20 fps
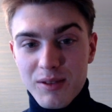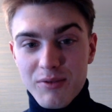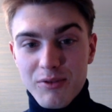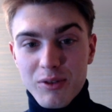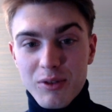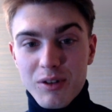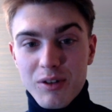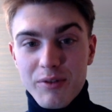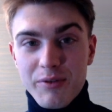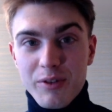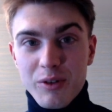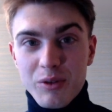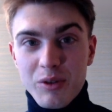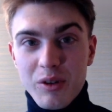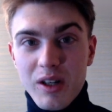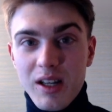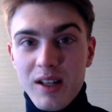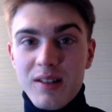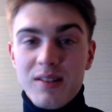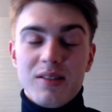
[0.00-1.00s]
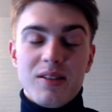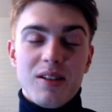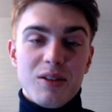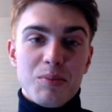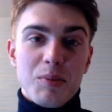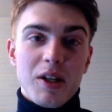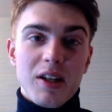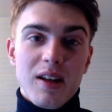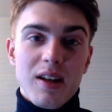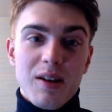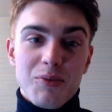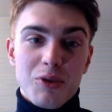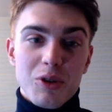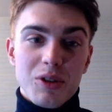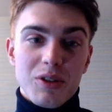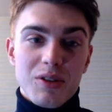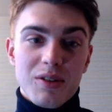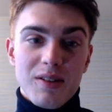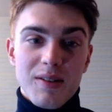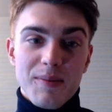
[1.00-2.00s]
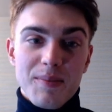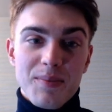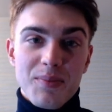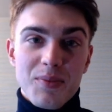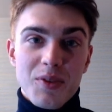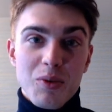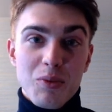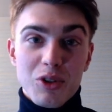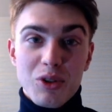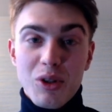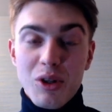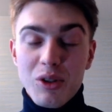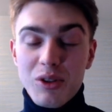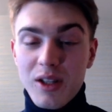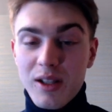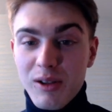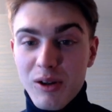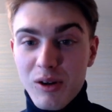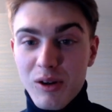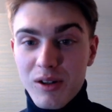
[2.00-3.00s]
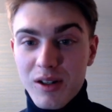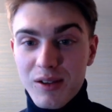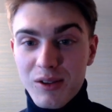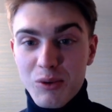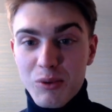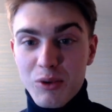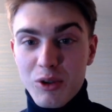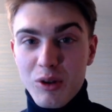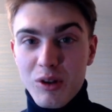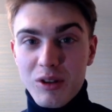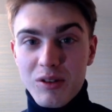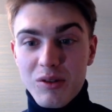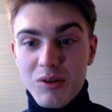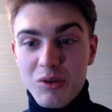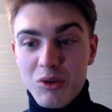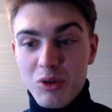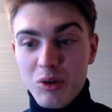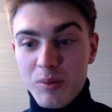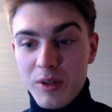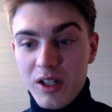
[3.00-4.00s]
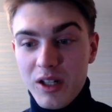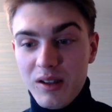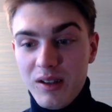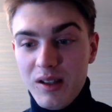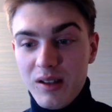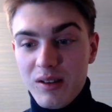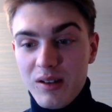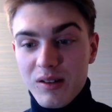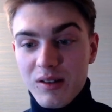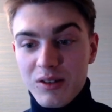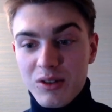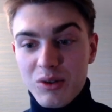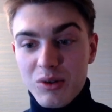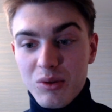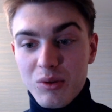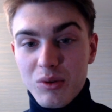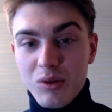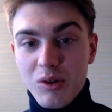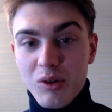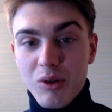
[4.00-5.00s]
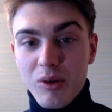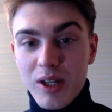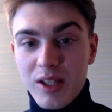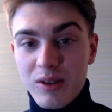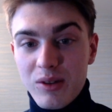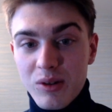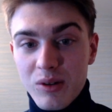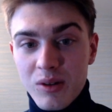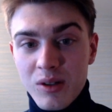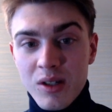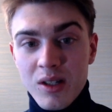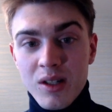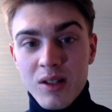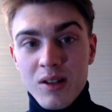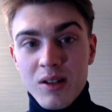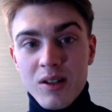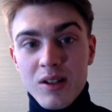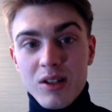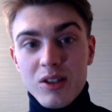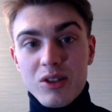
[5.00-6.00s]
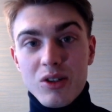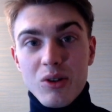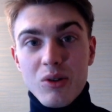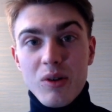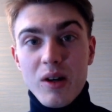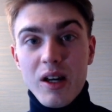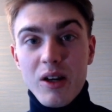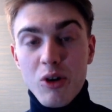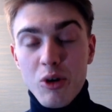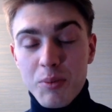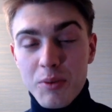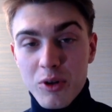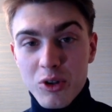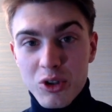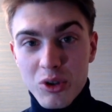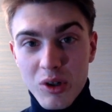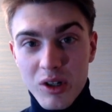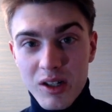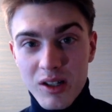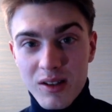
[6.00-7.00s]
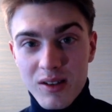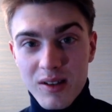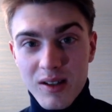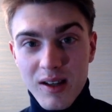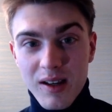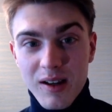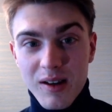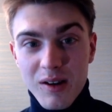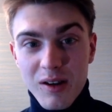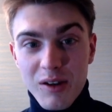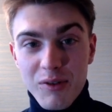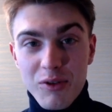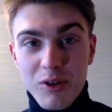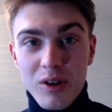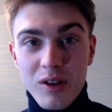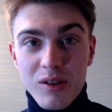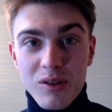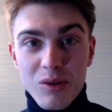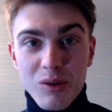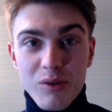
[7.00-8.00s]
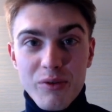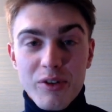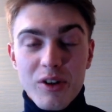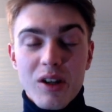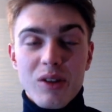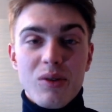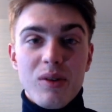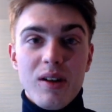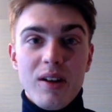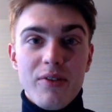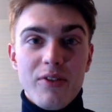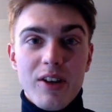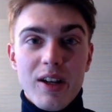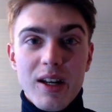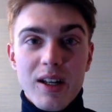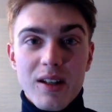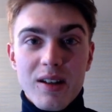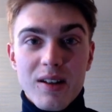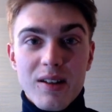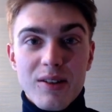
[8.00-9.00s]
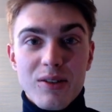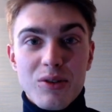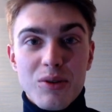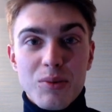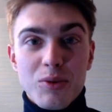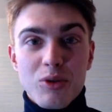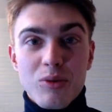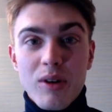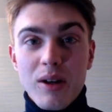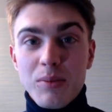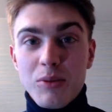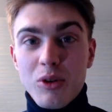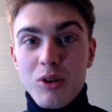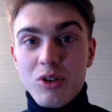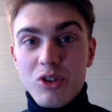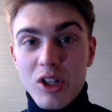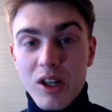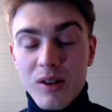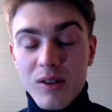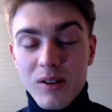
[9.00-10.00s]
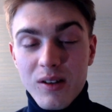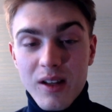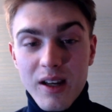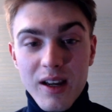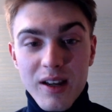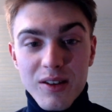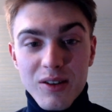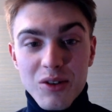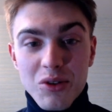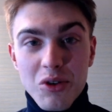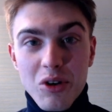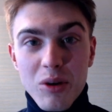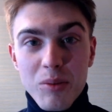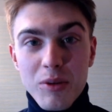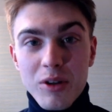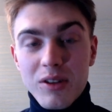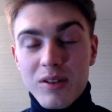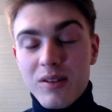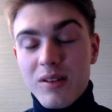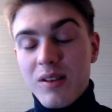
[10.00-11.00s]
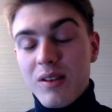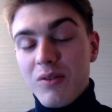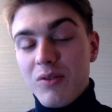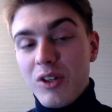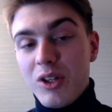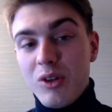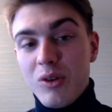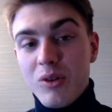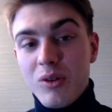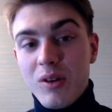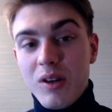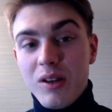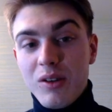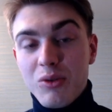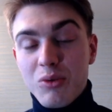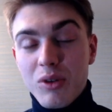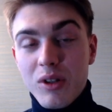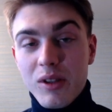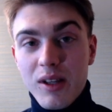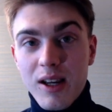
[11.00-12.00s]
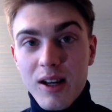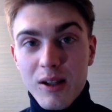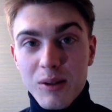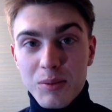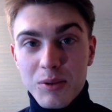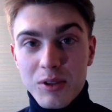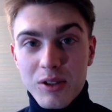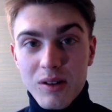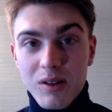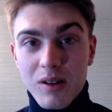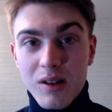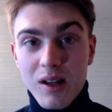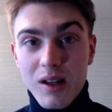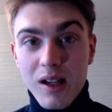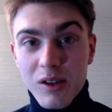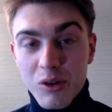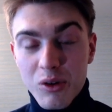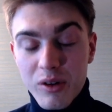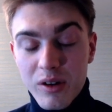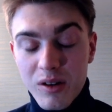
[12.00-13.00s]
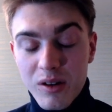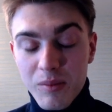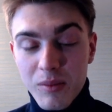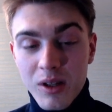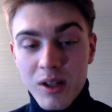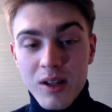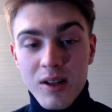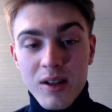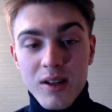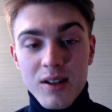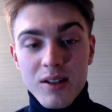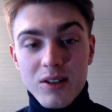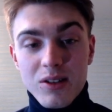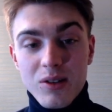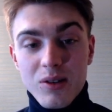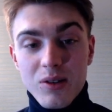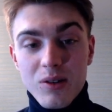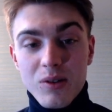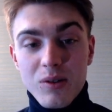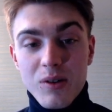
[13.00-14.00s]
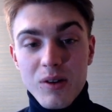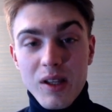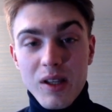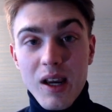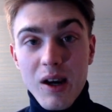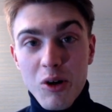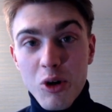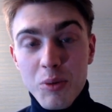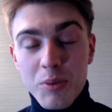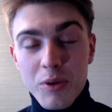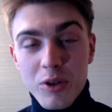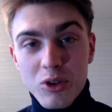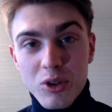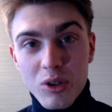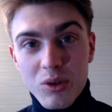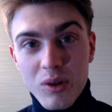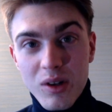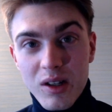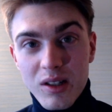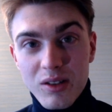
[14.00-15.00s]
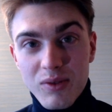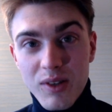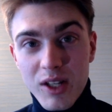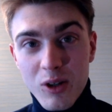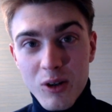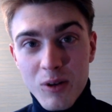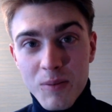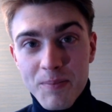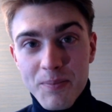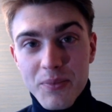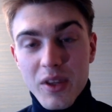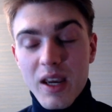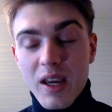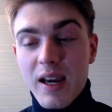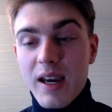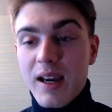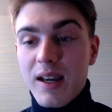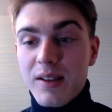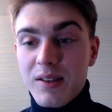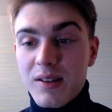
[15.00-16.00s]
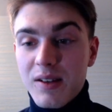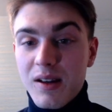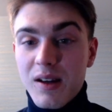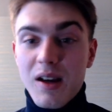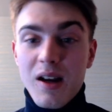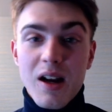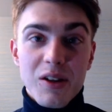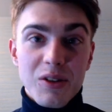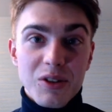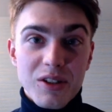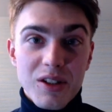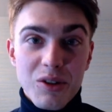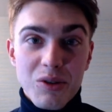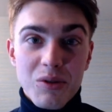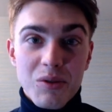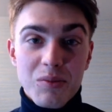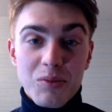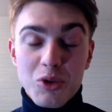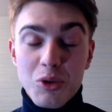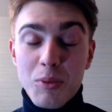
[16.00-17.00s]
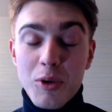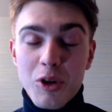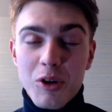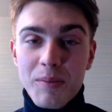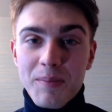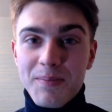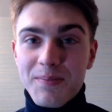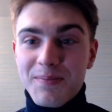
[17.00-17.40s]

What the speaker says: for today, since my game was not that long and there were not too many details to go into. So I hope you enjoyed it. If you did, don't forget to leave a like and subscribe to the channel and comment the video. It really helps the algorithm. So yeah, hope you enjoyed today's video, and I'll see you tomorrow.